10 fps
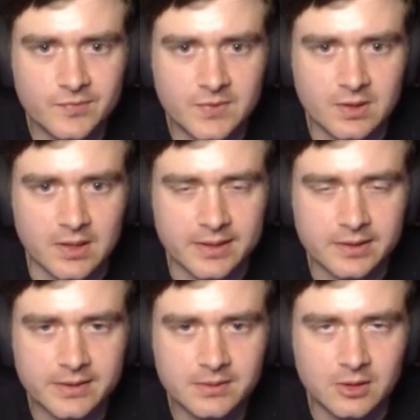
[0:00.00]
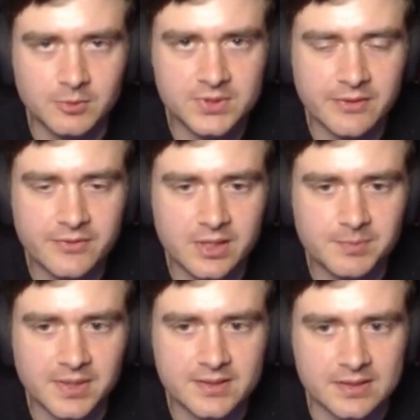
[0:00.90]
Like, almost everything he
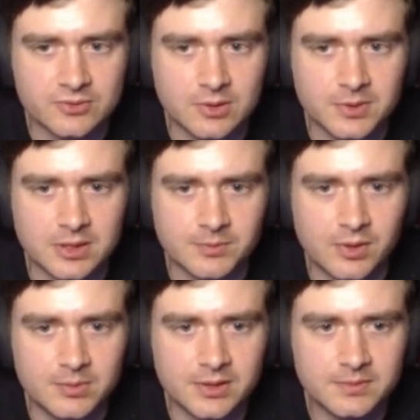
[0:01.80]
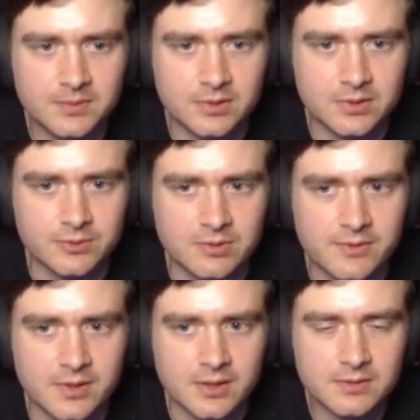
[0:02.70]
plays has drop out. I'm probably gonna get rid of
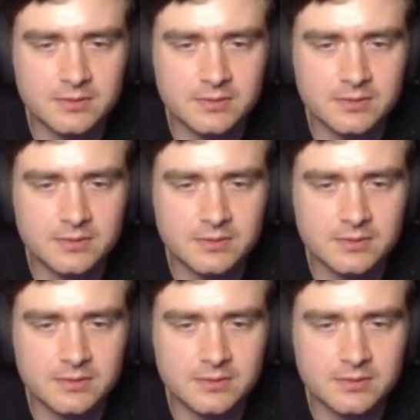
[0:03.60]
that.